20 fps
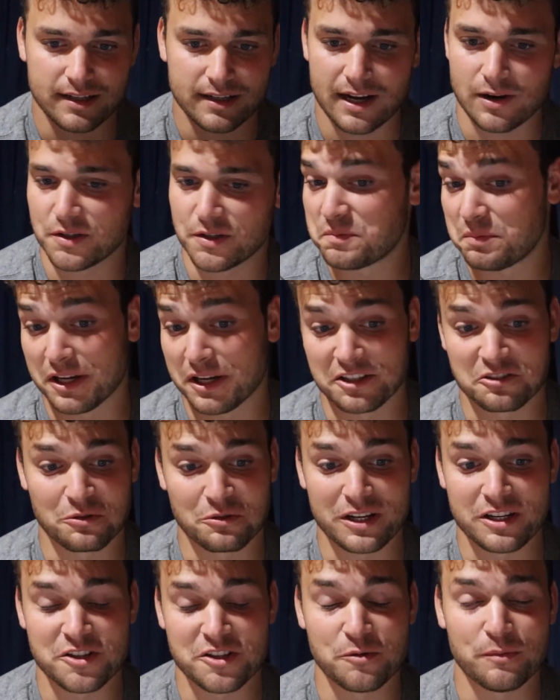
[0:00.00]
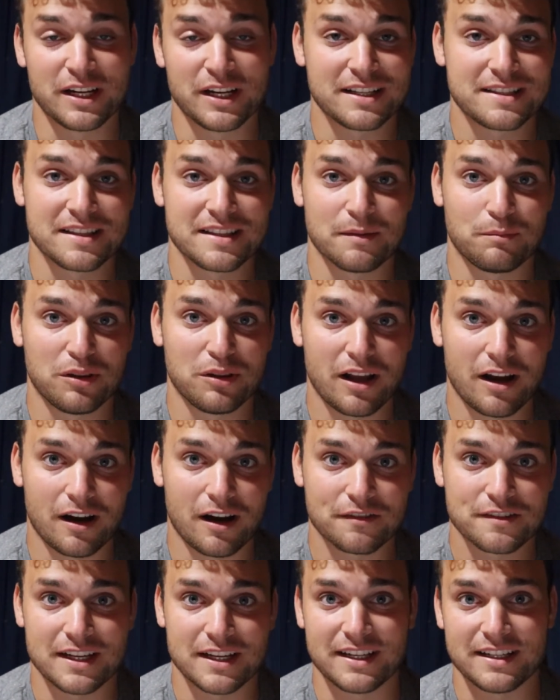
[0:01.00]
Now he's playing 22 minutes in the
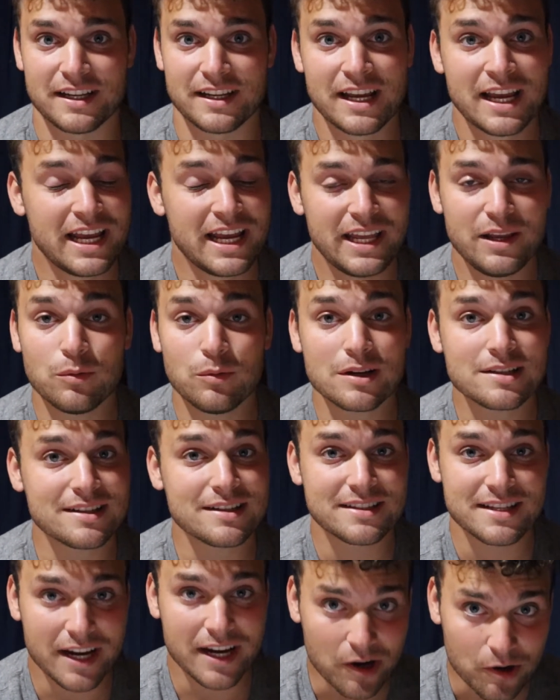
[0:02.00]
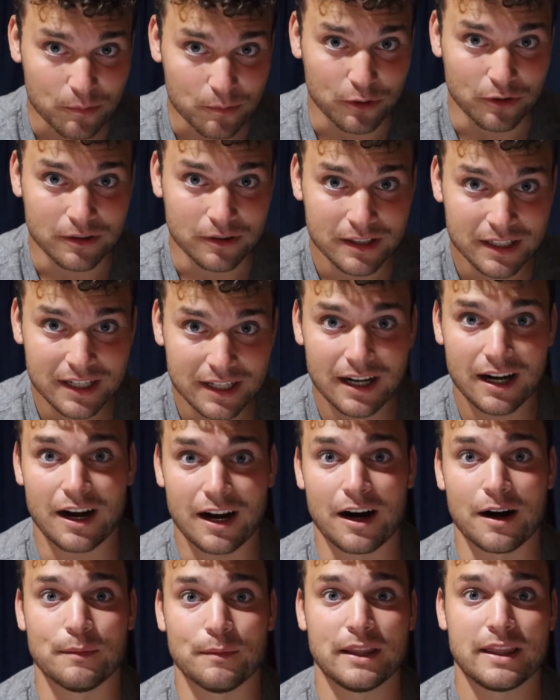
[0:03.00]
playoffs, and he wasn't terrible.
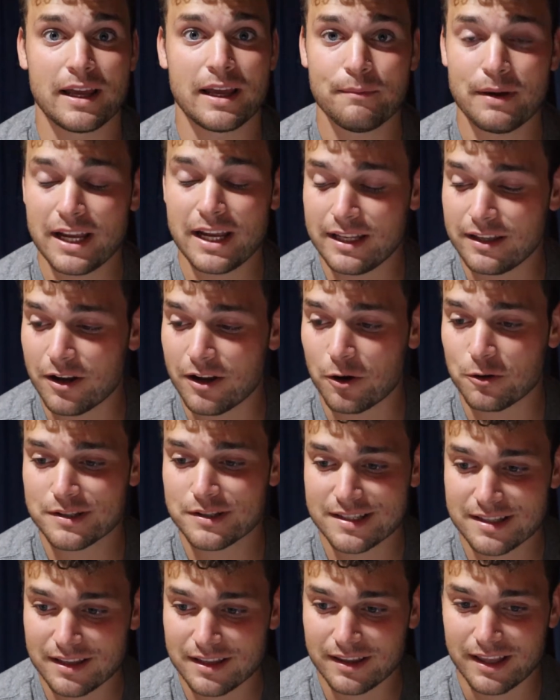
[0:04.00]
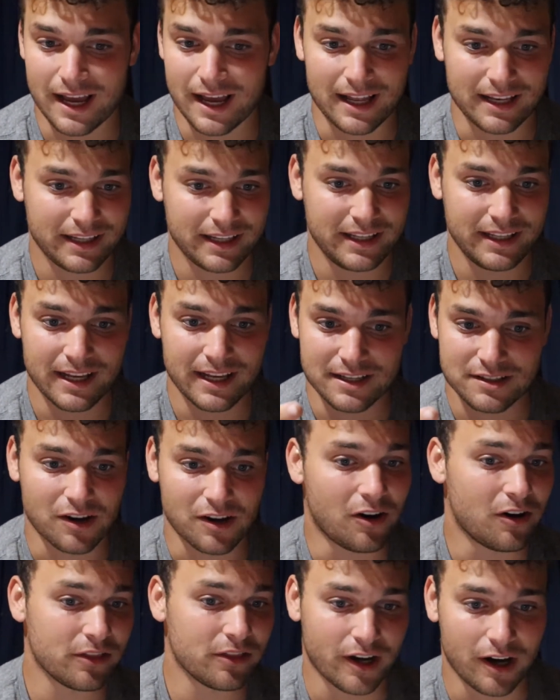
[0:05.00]
They made notes that he has
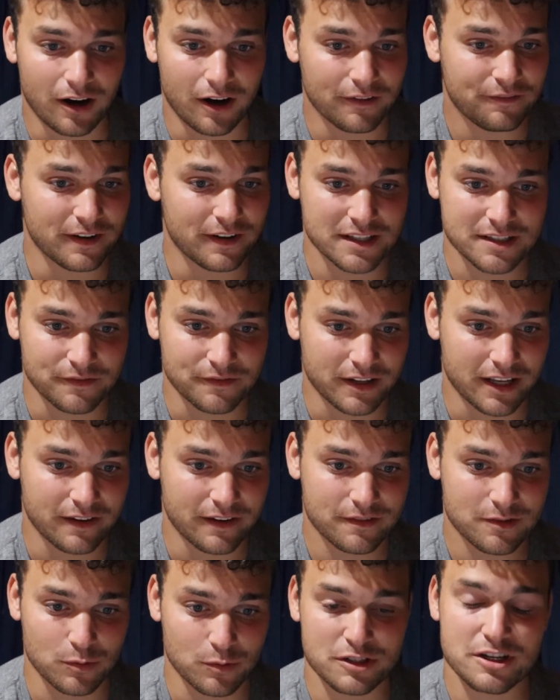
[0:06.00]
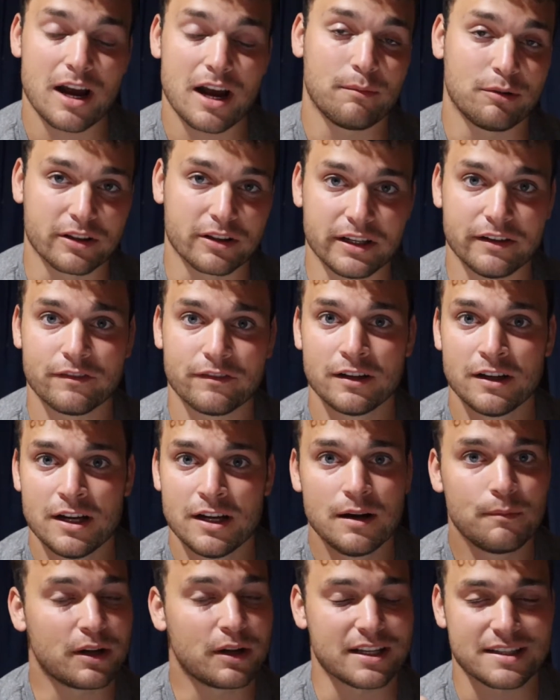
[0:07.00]
all the offensive gifts, which I believe,
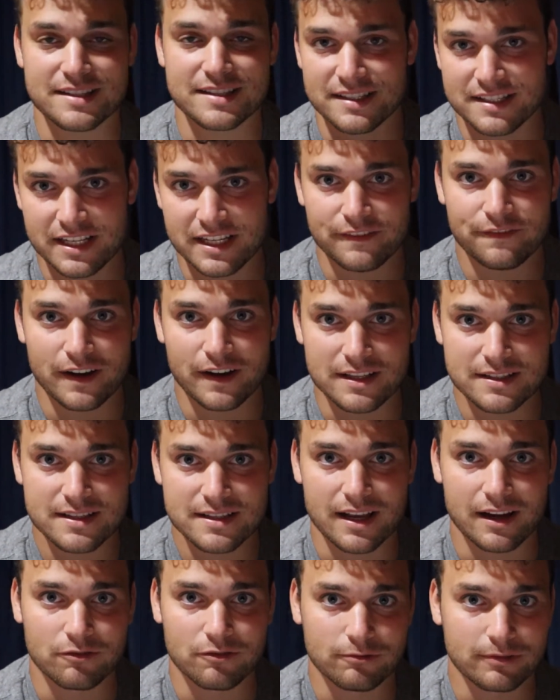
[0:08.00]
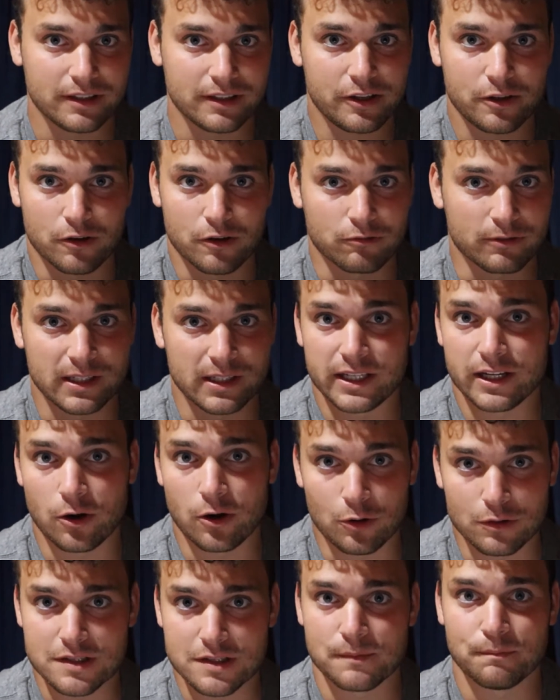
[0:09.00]
but it's the defense that really
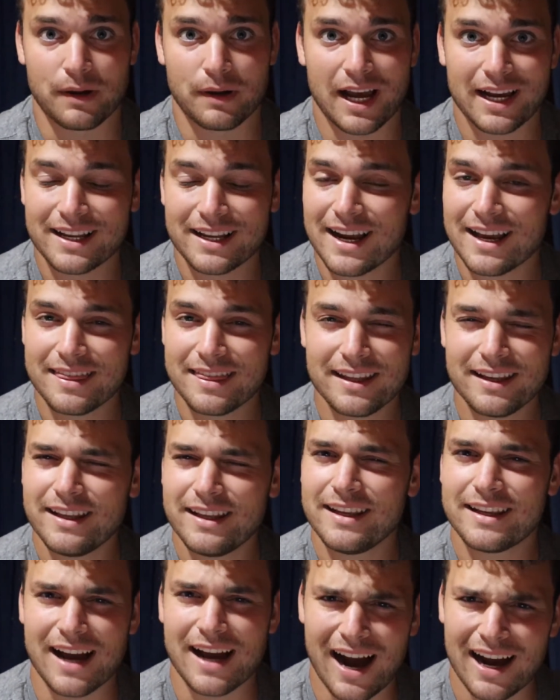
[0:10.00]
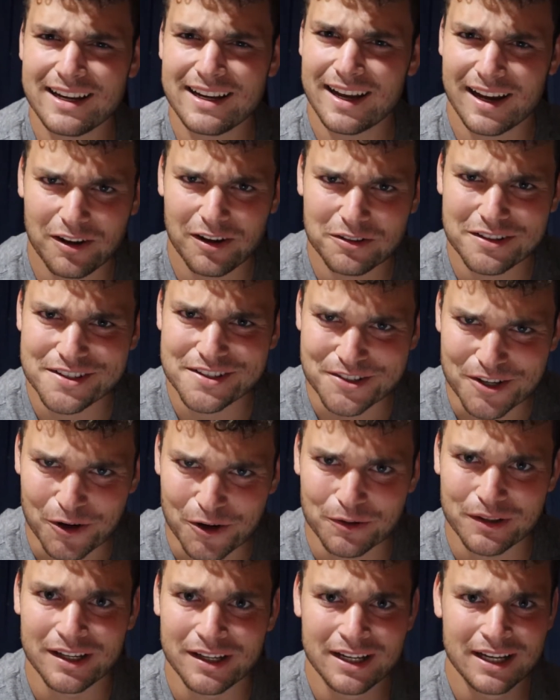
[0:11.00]
holds him back. And I think he kind of held his
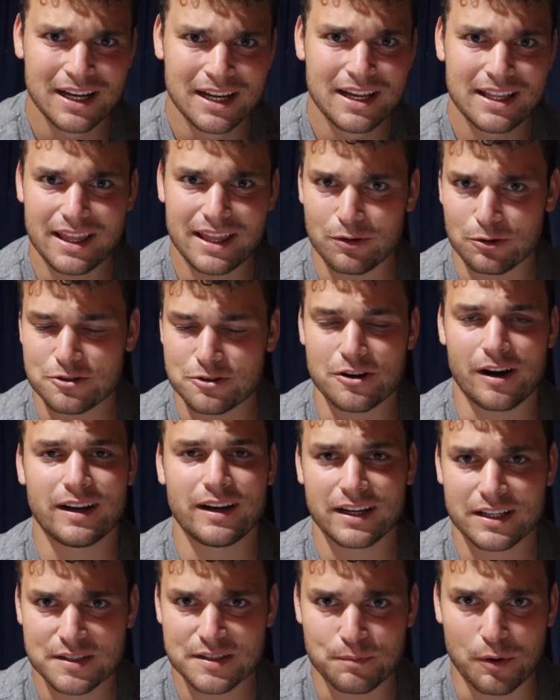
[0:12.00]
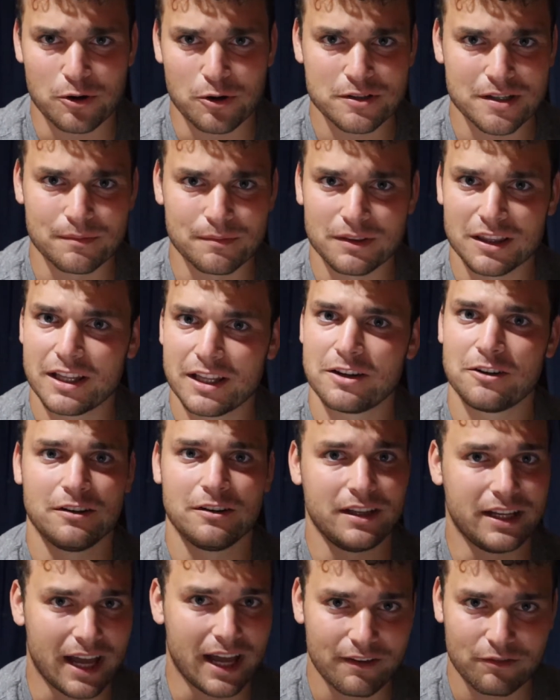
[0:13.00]
own. They were trying to expose him
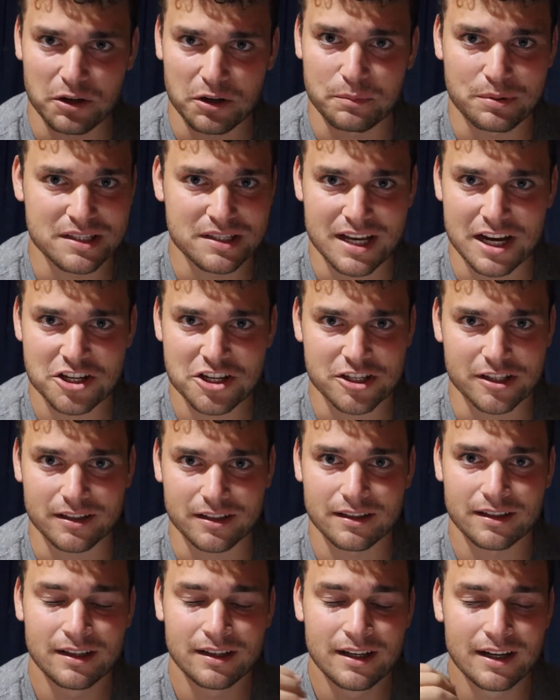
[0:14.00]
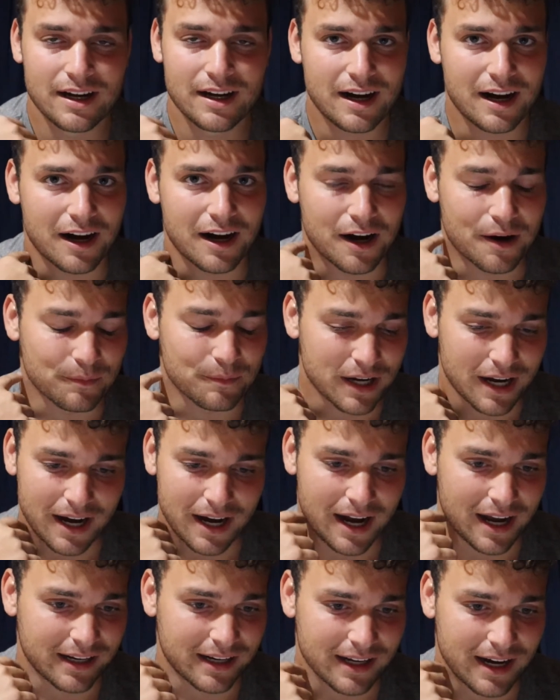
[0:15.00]
literally every possession
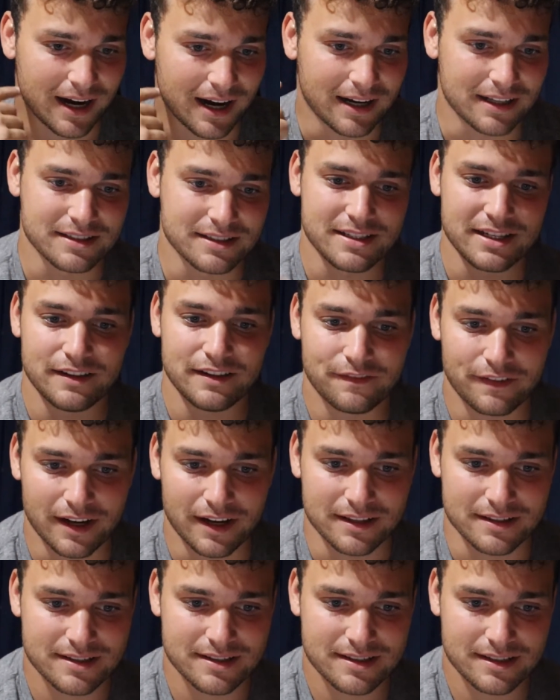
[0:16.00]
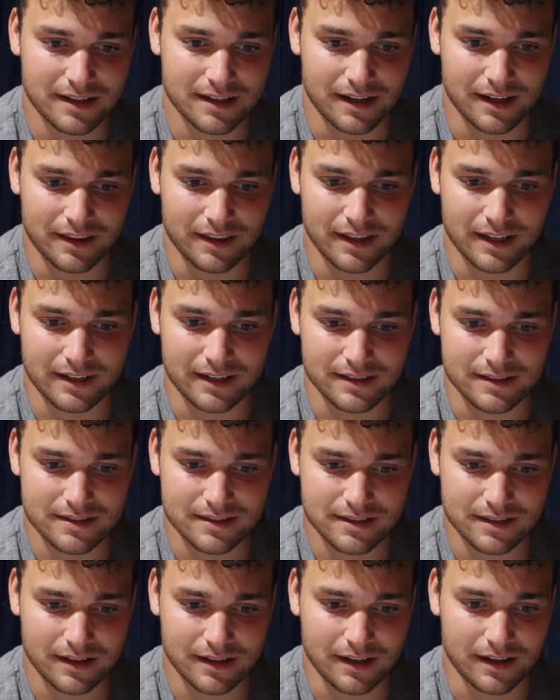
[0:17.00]
on defense. That
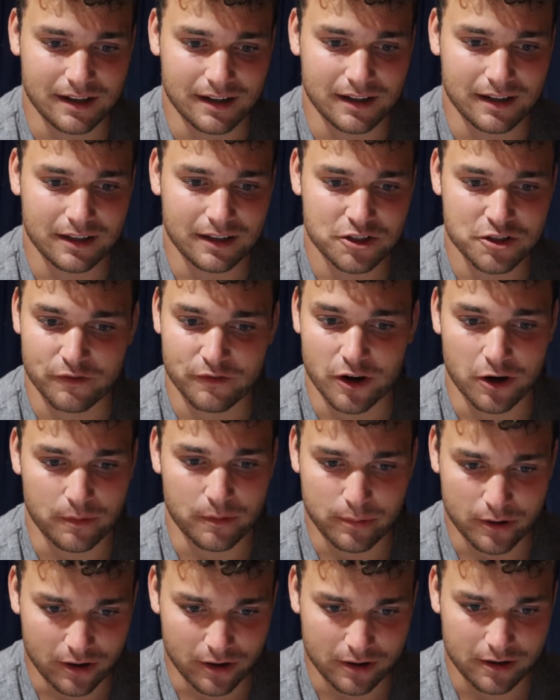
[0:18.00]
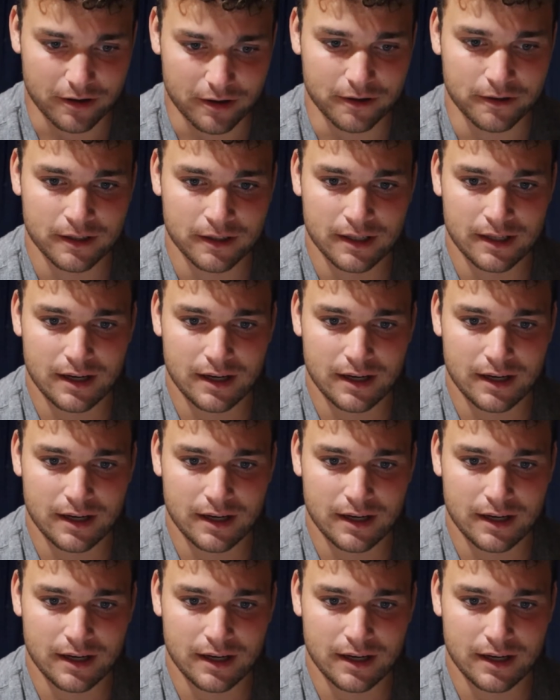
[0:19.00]
is Jabari Parker.